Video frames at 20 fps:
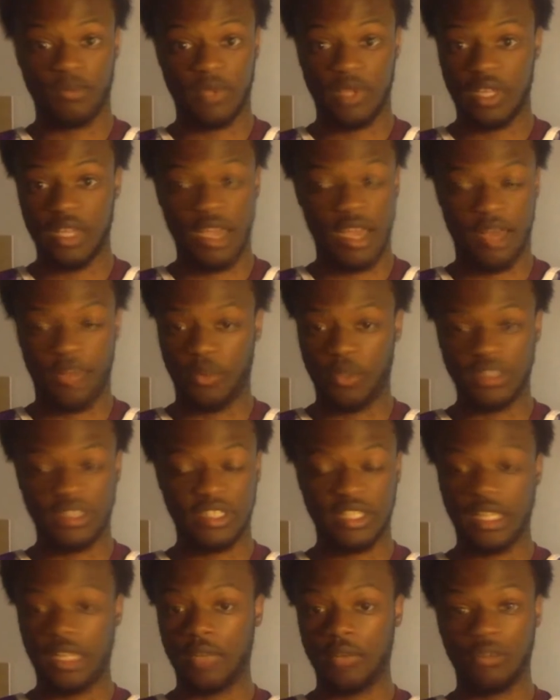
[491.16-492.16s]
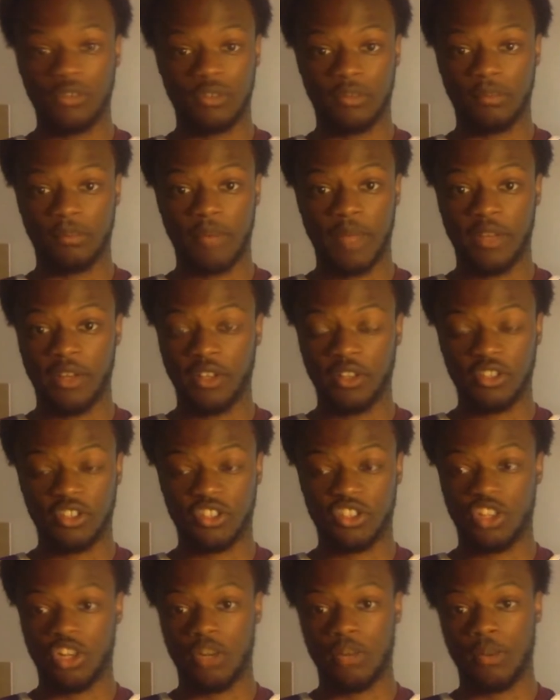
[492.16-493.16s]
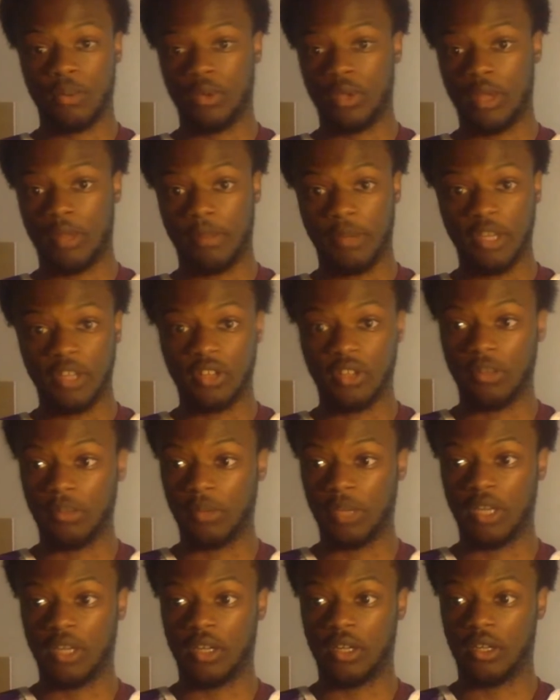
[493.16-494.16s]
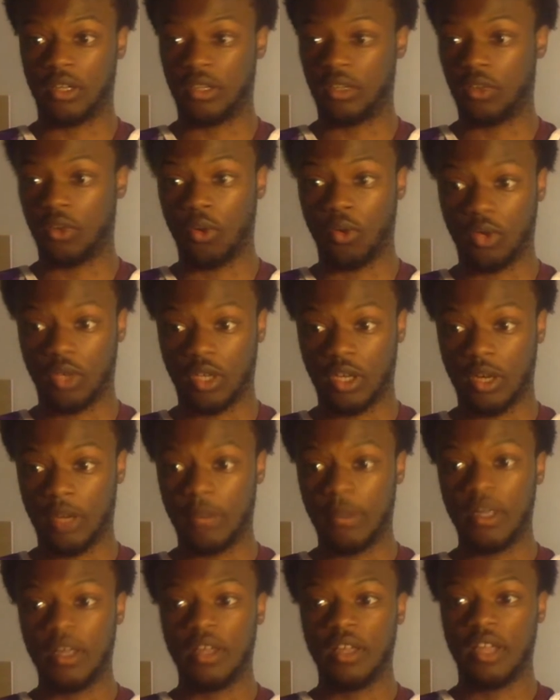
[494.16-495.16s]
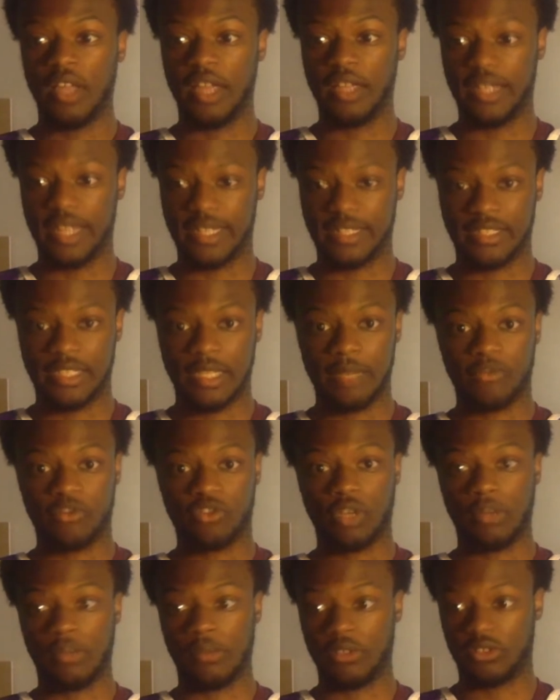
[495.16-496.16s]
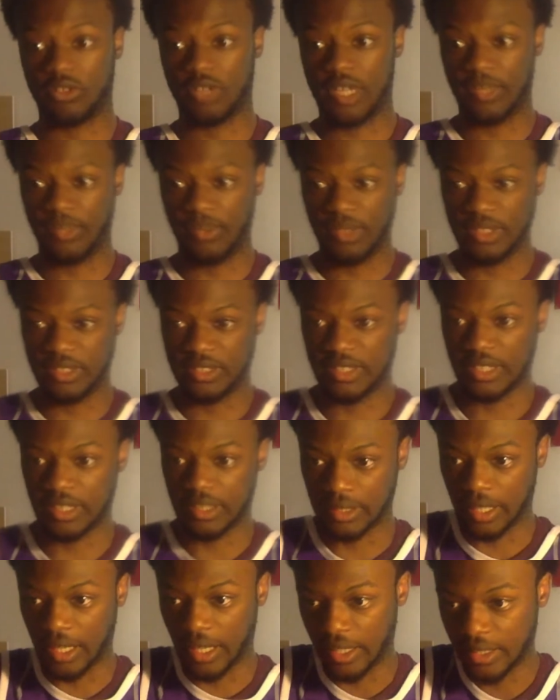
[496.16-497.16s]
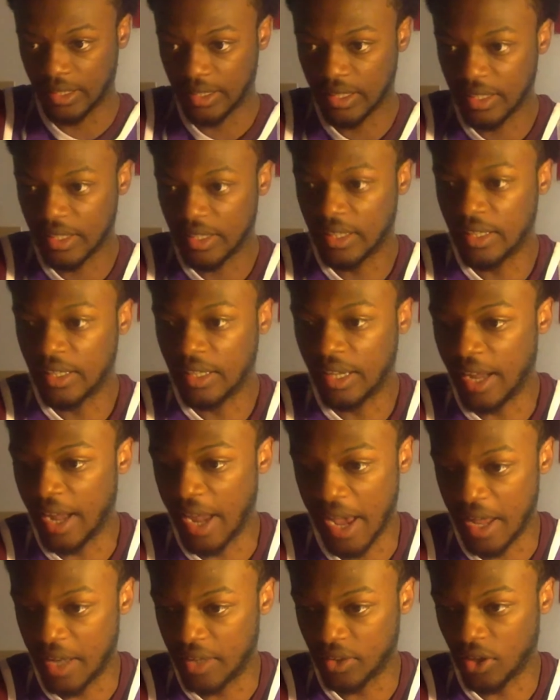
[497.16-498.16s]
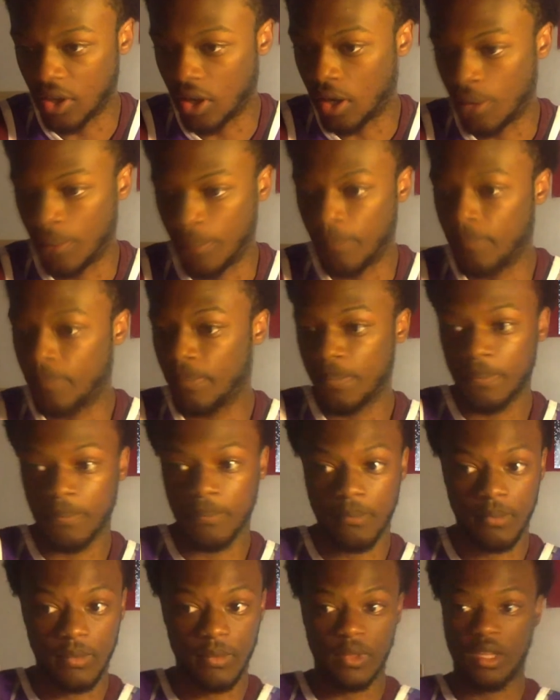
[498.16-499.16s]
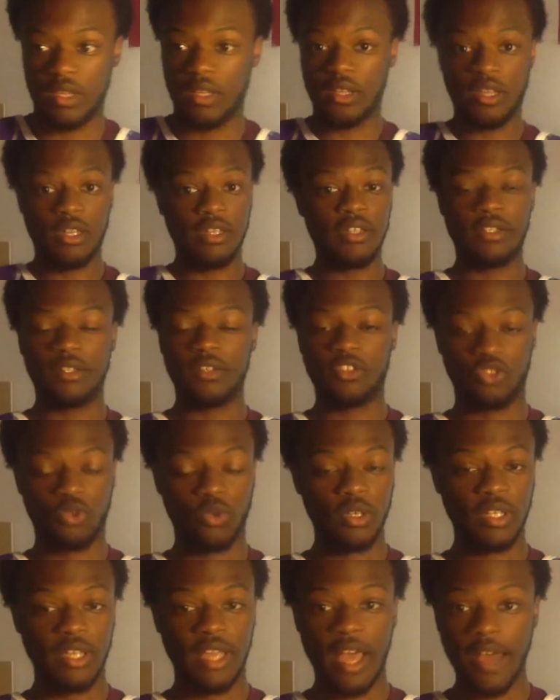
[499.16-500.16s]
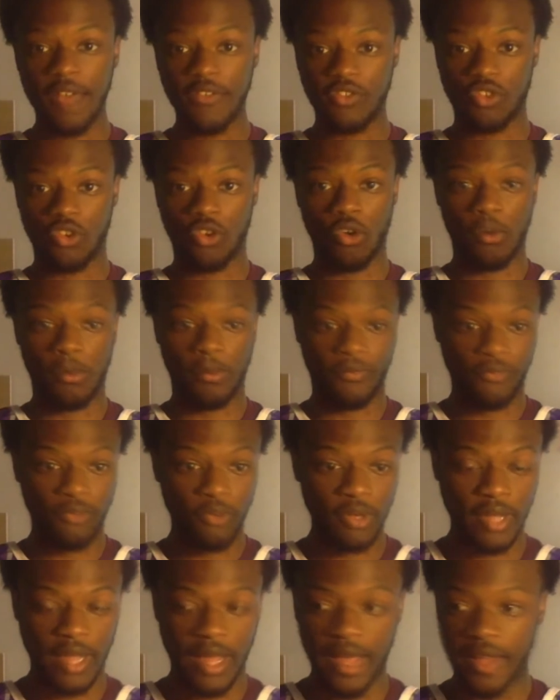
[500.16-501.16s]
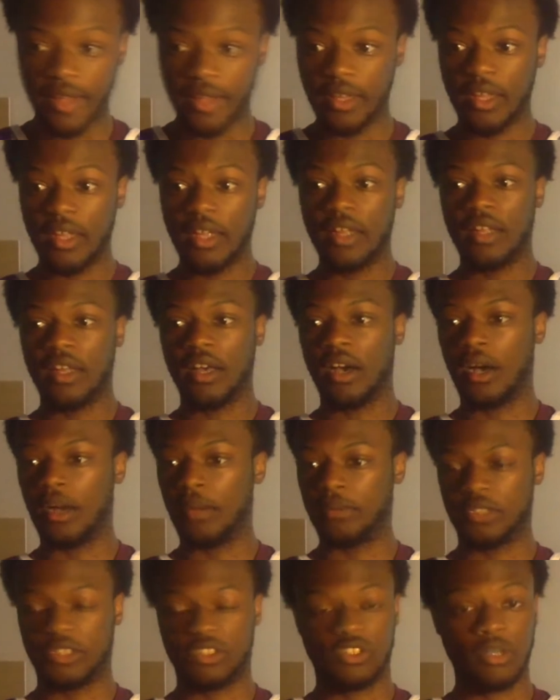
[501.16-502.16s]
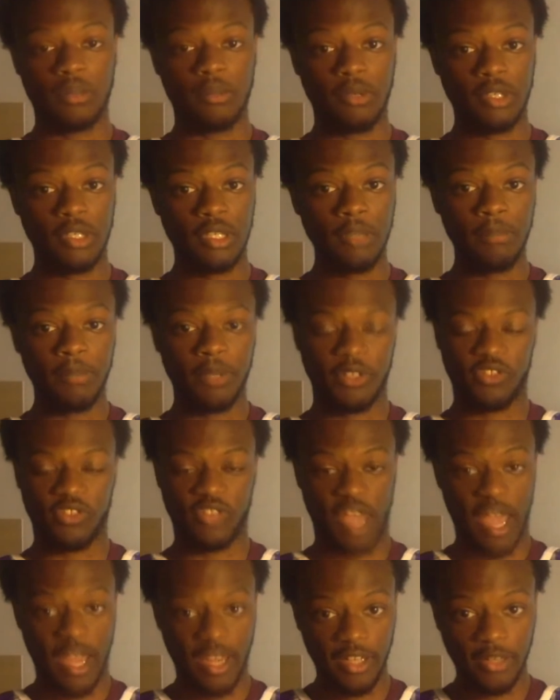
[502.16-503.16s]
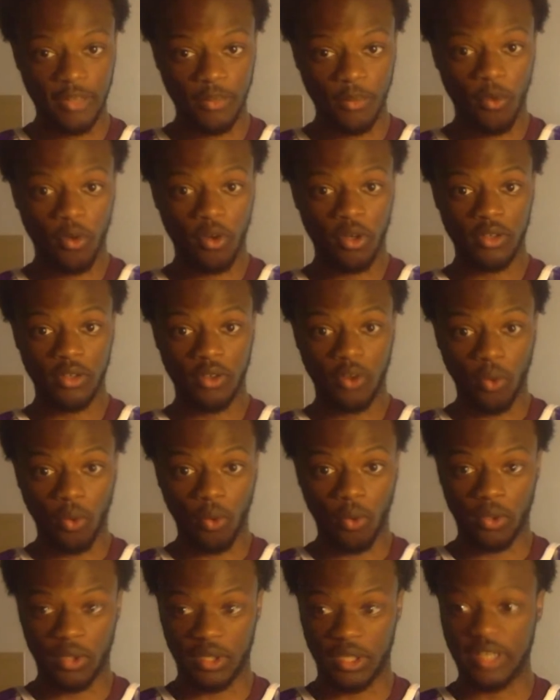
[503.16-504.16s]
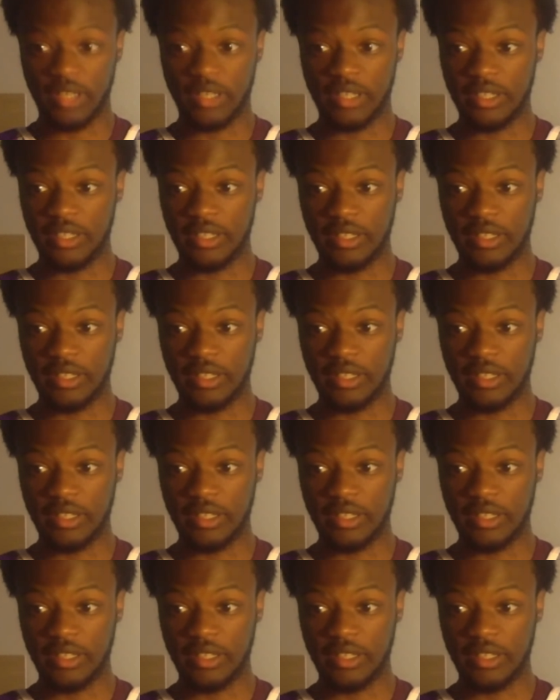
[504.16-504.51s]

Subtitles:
yeah, once again, it was another tournament where they beat them in a Gold Cup in that same summer. So that really said a lot. And then shortly after, or before that, the Summer Olympics, Canada won gold, and